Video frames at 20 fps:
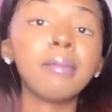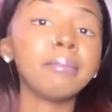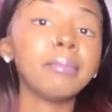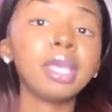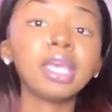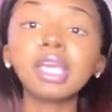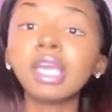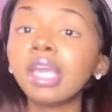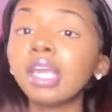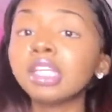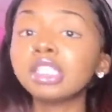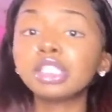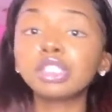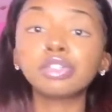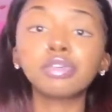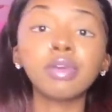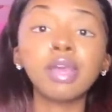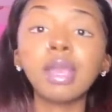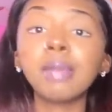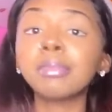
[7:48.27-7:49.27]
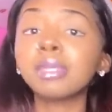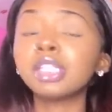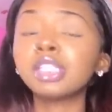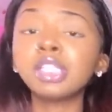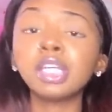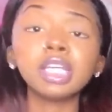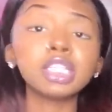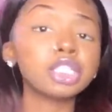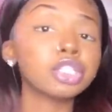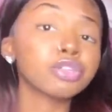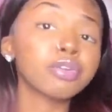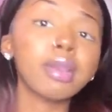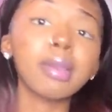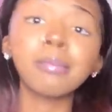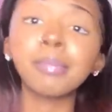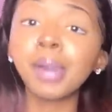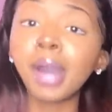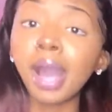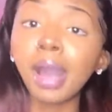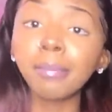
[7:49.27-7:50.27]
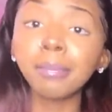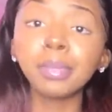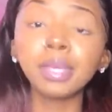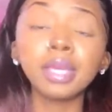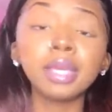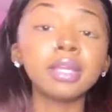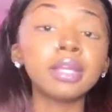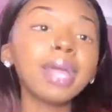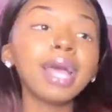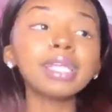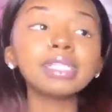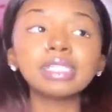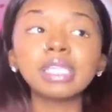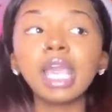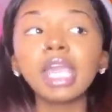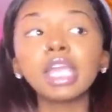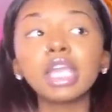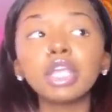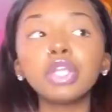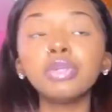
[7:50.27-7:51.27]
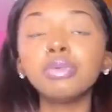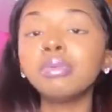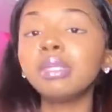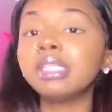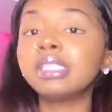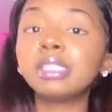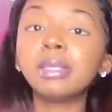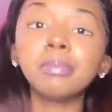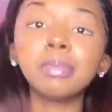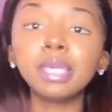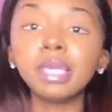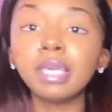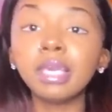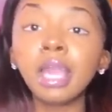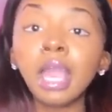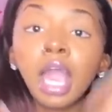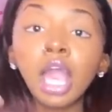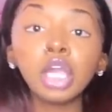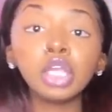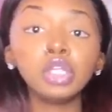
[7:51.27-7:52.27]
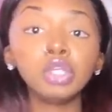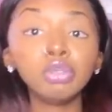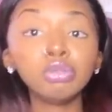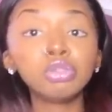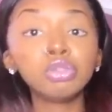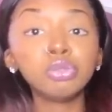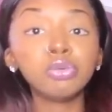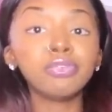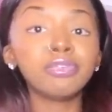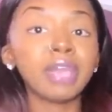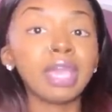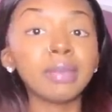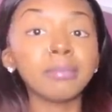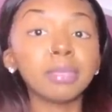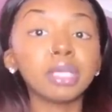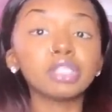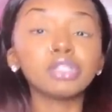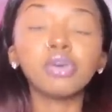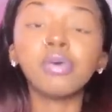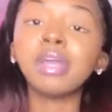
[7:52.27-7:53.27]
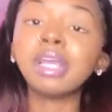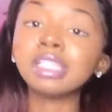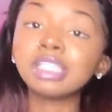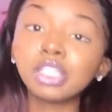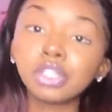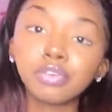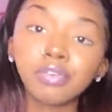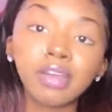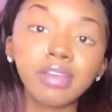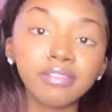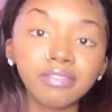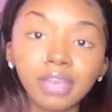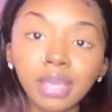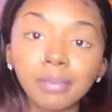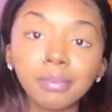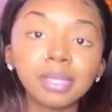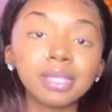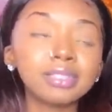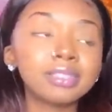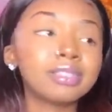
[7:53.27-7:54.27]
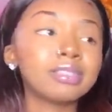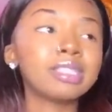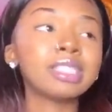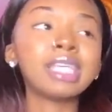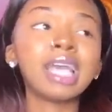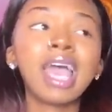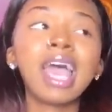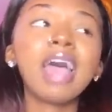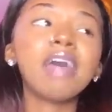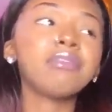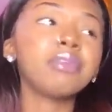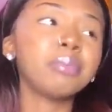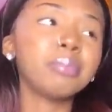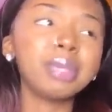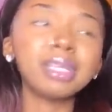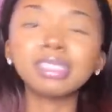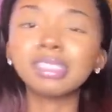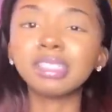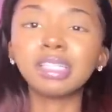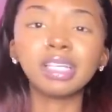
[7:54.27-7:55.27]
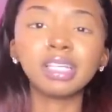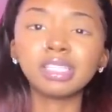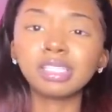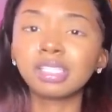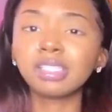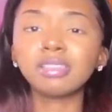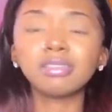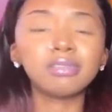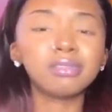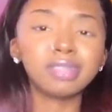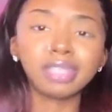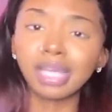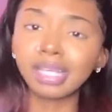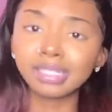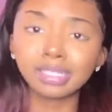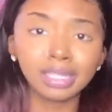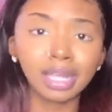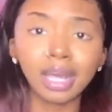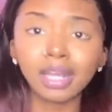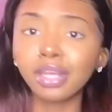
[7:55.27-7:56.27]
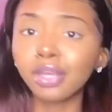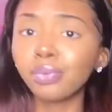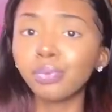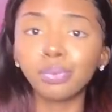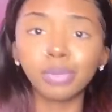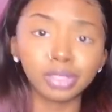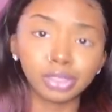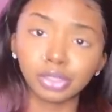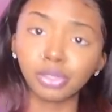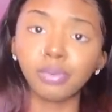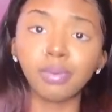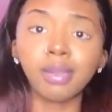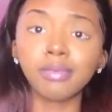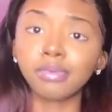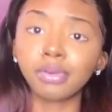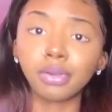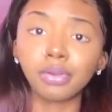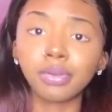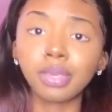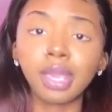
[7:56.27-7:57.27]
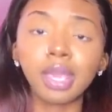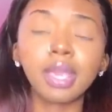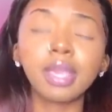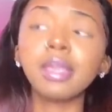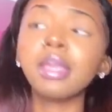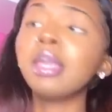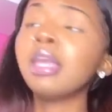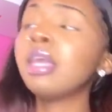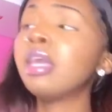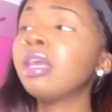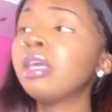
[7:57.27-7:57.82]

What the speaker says: Make an Instagram, get your Instagram popping. I'm not saying you need to be YouTube famous or Instagram famous to have a business. That's not it whatsoever, okay?